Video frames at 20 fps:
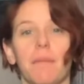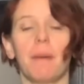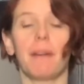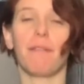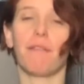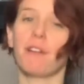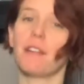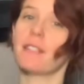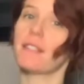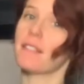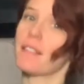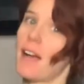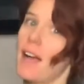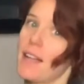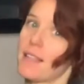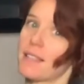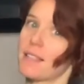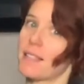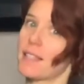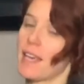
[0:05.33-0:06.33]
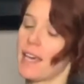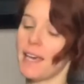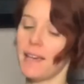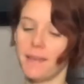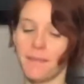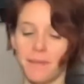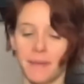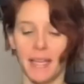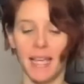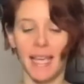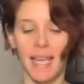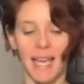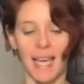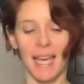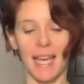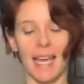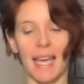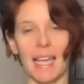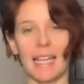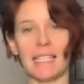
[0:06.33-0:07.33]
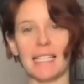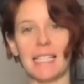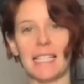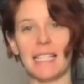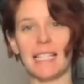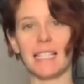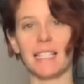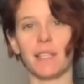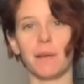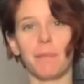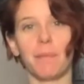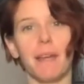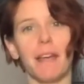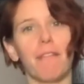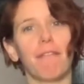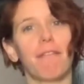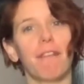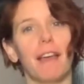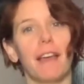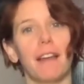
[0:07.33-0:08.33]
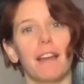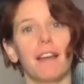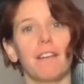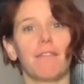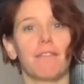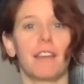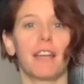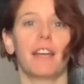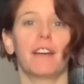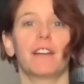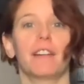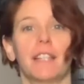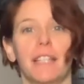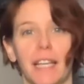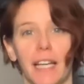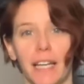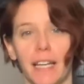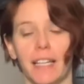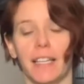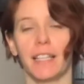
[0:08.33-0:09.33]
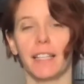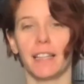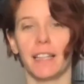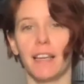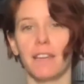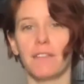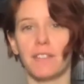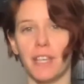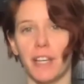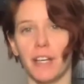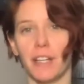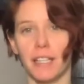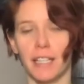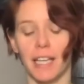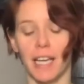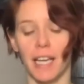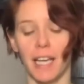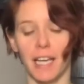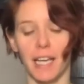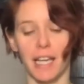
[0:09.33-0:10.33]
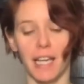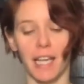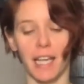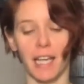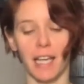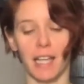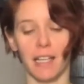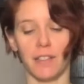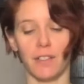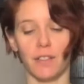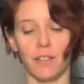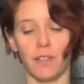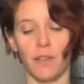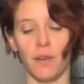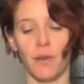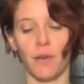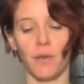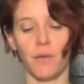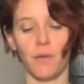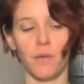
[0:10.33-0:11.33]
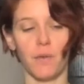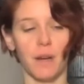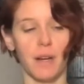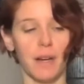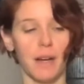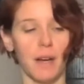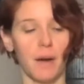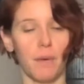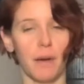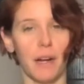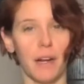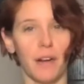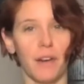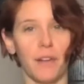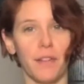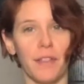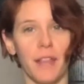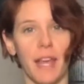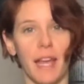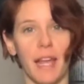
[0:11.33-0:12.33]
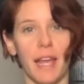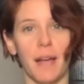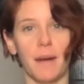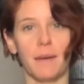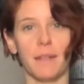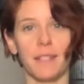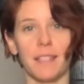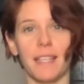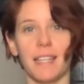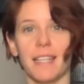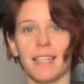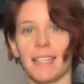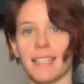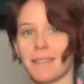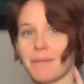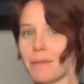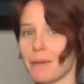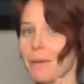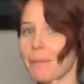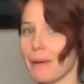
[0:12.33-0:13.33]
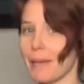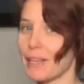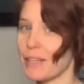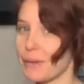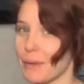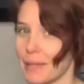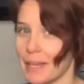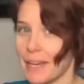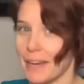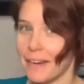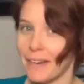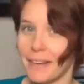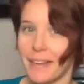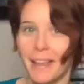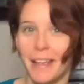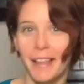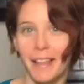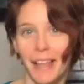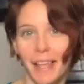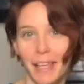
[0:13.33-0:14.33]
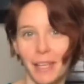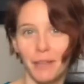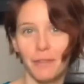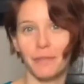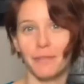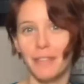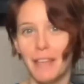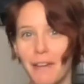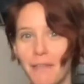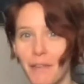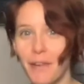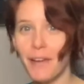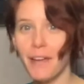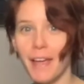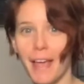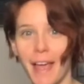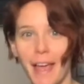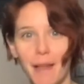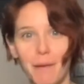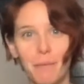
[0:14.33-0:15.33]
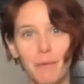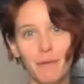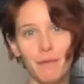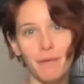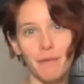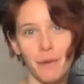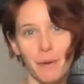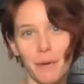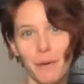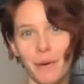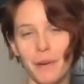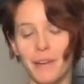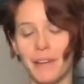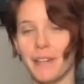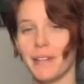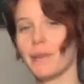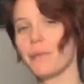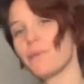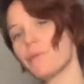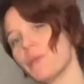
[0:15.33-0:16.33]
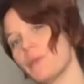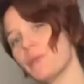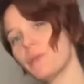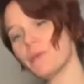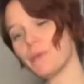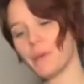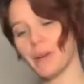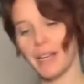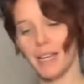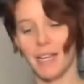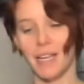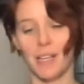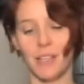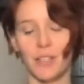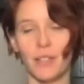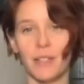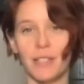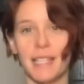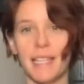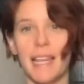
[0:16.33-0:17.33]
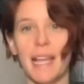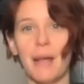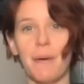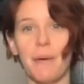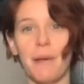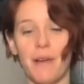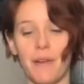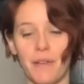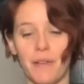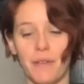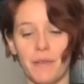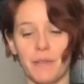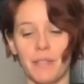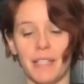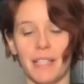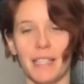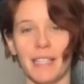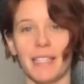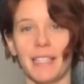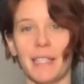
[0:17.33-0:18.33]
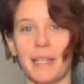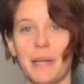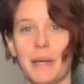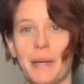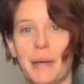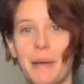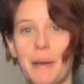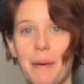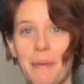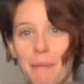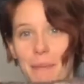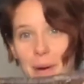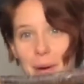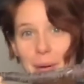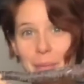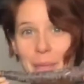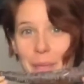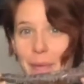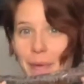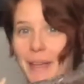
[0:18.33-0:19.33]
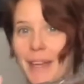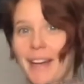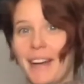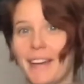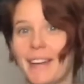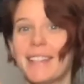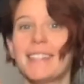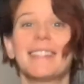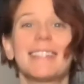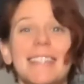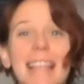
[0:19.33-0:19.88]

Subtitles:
friend Scott's day, and he is a big fan of carrot cake. He loves carrot cake, and so when I heard that, I was like, I'm gonna make you a carrot cake like you've never had before. Woo! So today we are using purple carrots.